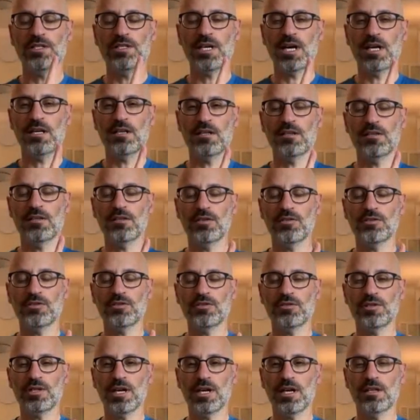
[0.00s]
side of the nose
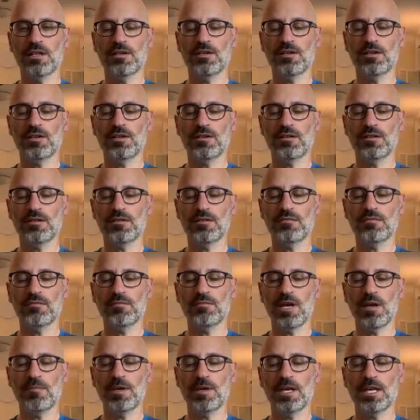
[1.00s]
to the other,
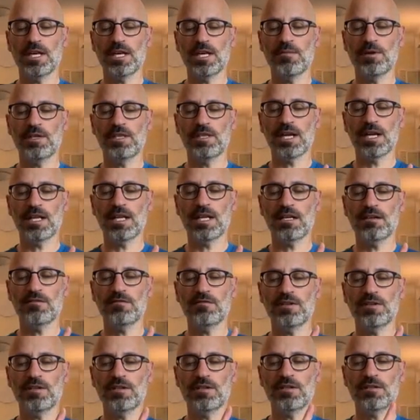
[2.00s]
maybe keeping that
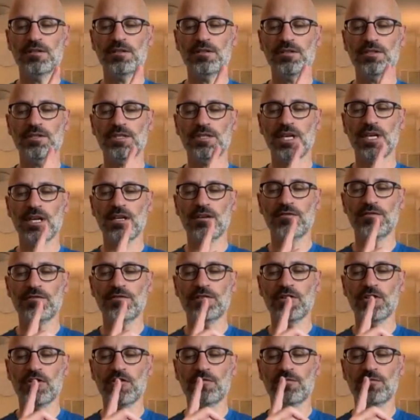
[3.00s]
even, steady
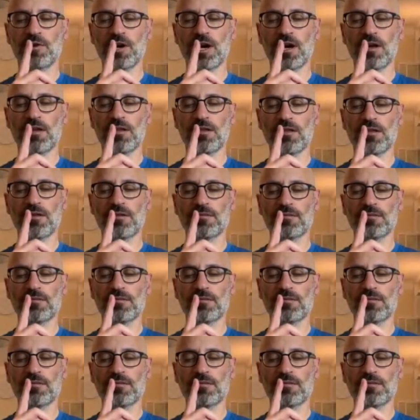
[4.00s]
flow of breath.